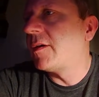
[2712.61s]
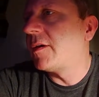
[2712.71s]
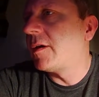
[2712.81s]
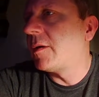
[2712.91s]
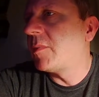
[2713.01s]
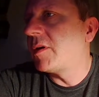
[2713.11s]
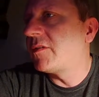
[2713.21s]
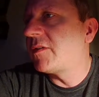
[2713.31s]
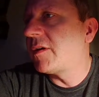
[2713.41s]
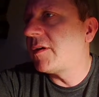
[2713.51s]

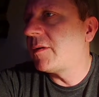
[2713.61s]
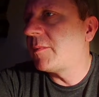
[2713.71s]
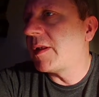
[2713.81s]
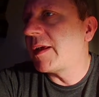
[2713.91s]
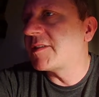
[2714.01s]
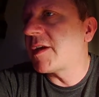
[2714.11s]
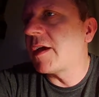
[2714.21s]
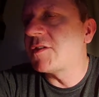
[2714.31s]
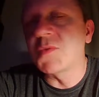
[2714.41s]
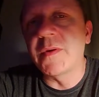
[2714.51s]
But like I say,
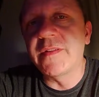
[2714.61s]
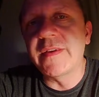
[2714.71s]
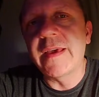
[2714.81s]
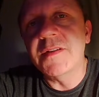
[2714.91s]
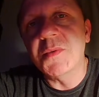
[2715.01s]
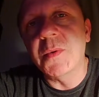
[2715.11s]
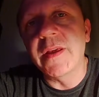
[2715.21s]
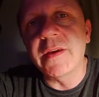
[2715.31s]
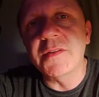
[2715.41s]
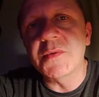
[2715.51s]
I just wanted to get this one
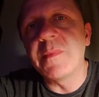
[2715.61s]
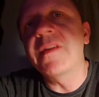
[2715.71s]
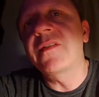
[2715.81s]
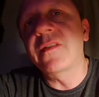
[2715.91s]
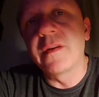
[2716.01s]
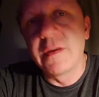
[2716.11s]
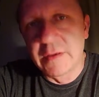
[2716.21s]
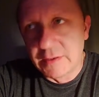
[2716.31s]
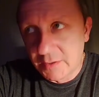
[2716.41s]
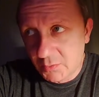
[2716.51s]
in because we missed
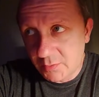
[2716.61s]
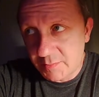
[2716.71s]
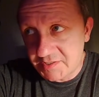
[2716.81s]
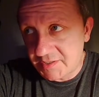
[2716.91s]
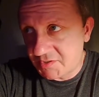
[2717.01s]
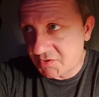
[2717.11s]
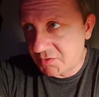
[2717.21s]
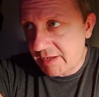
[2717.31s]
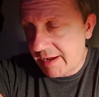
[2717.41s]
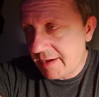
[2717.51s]
this
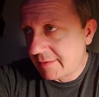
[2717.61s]
Sunday